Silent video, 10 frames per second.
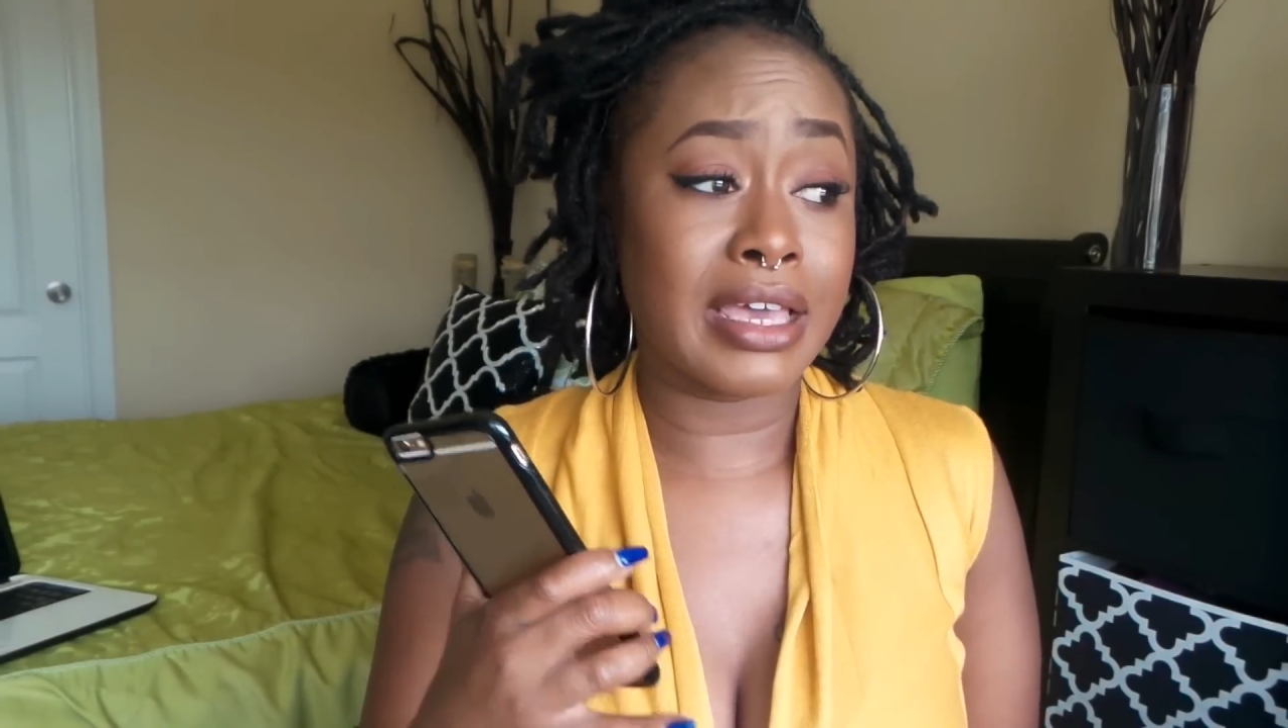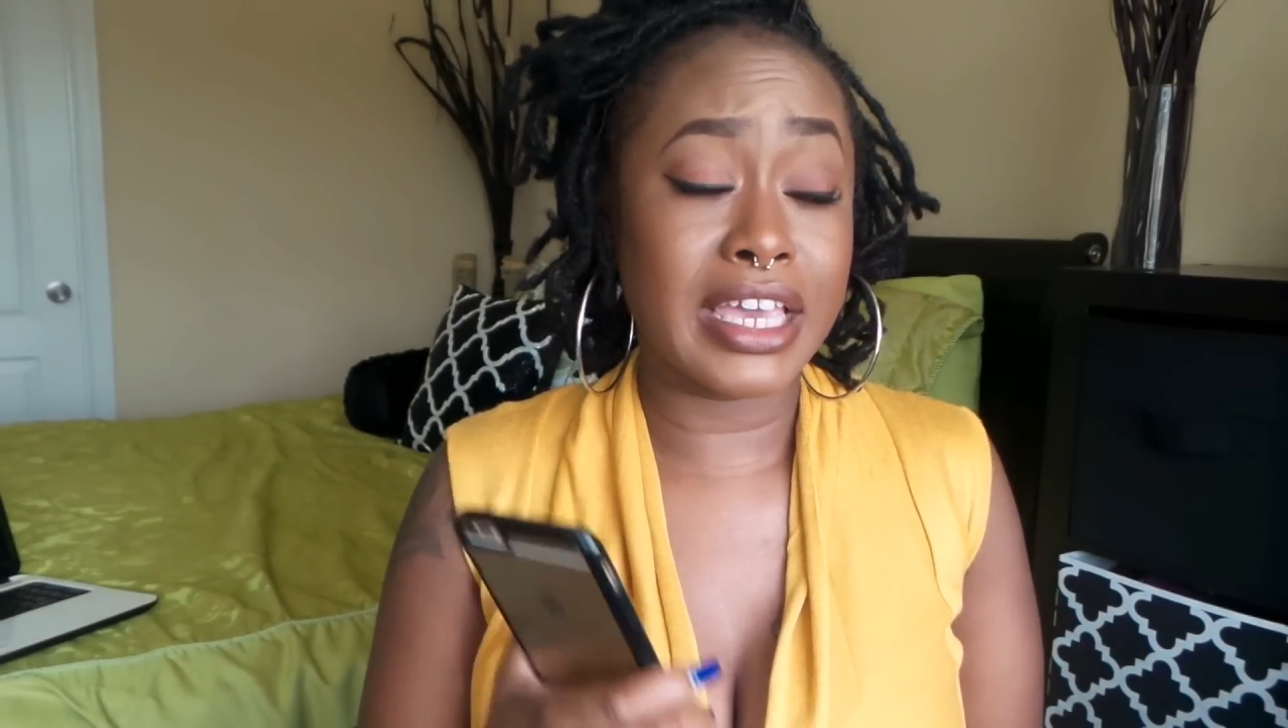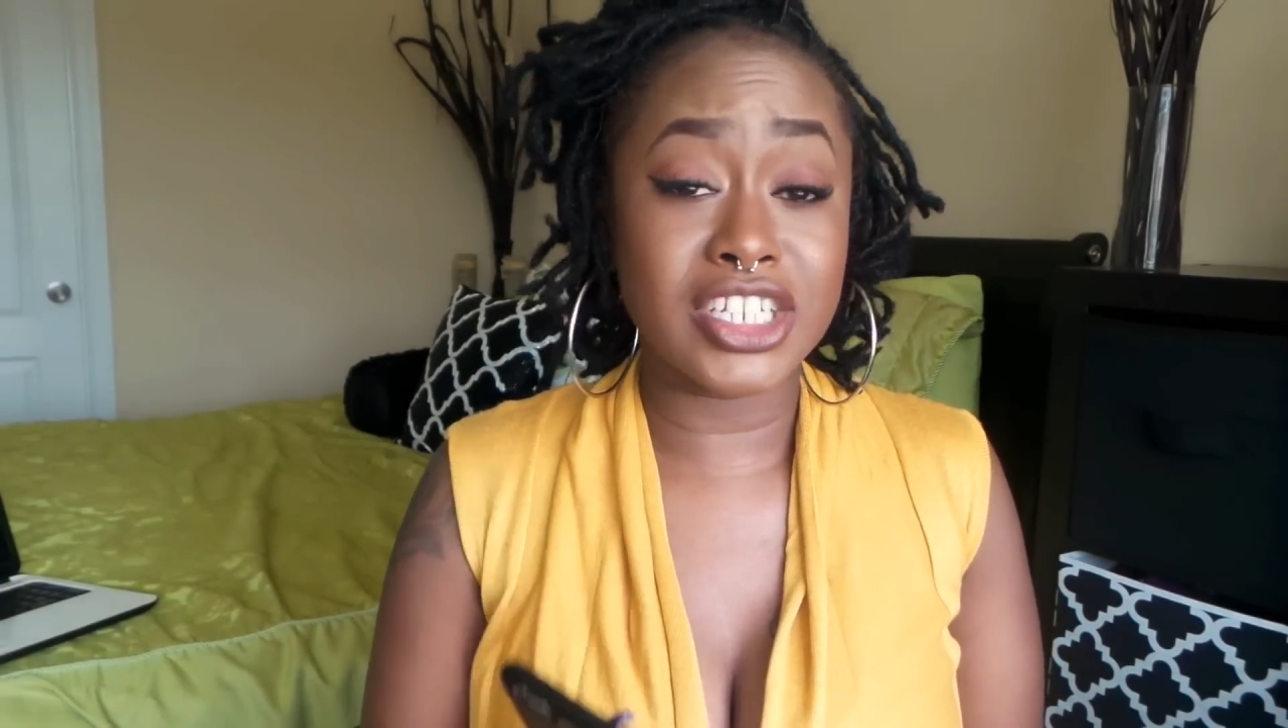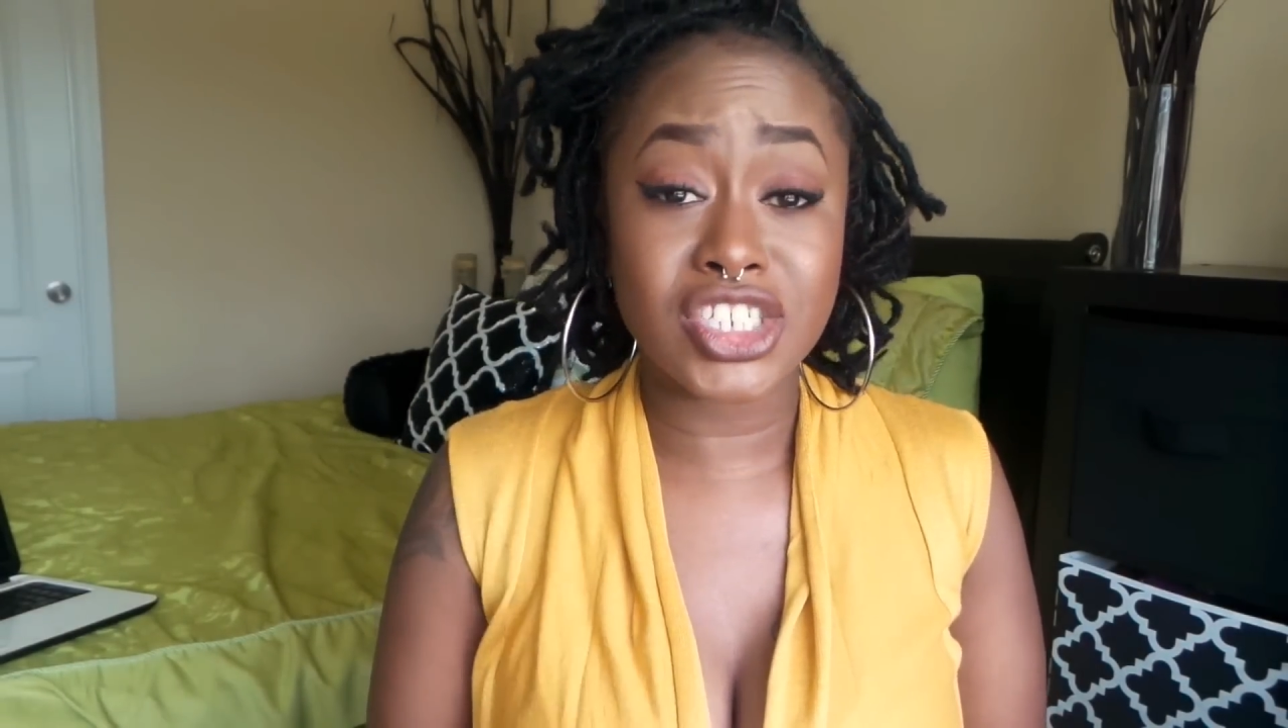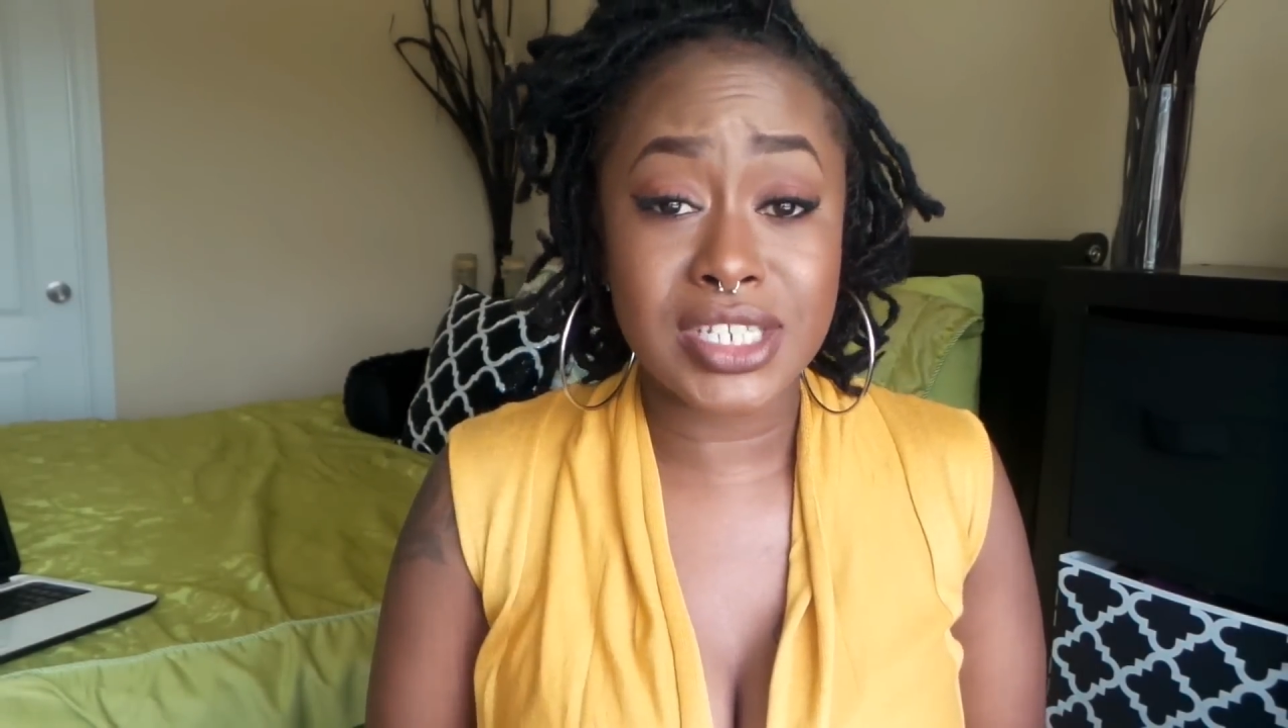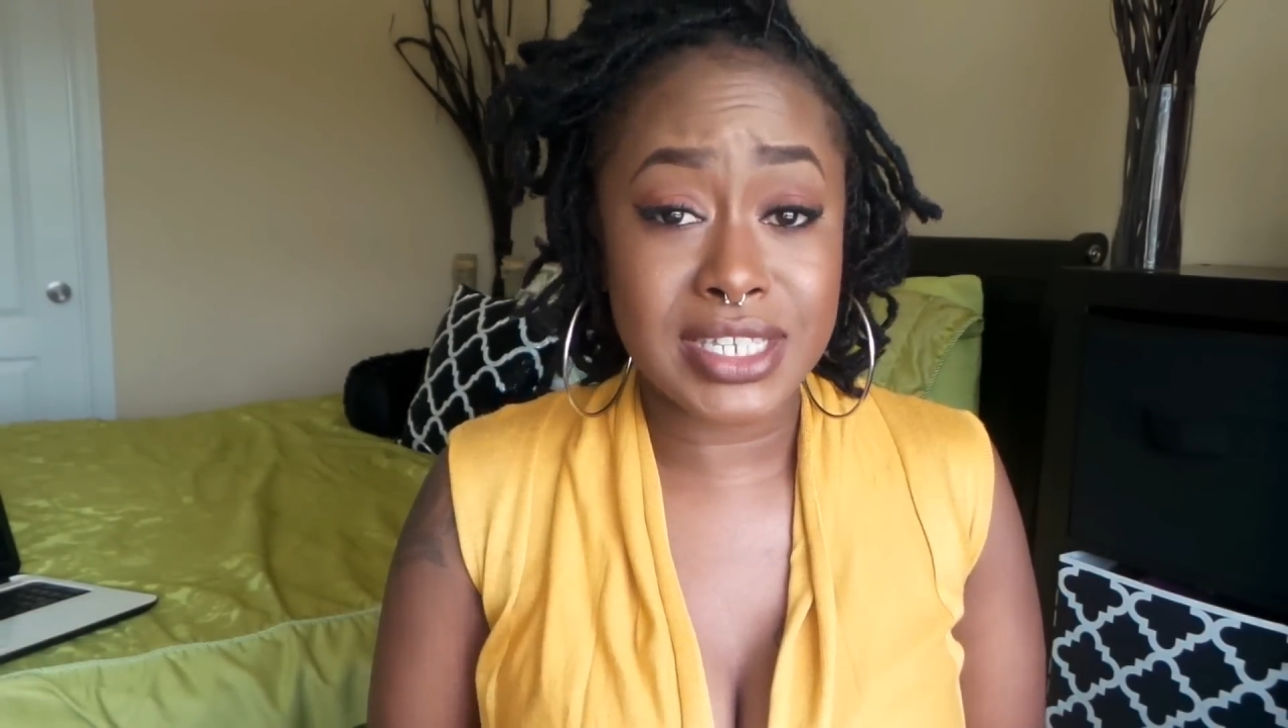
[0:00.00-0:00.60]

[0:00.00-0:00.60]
itchy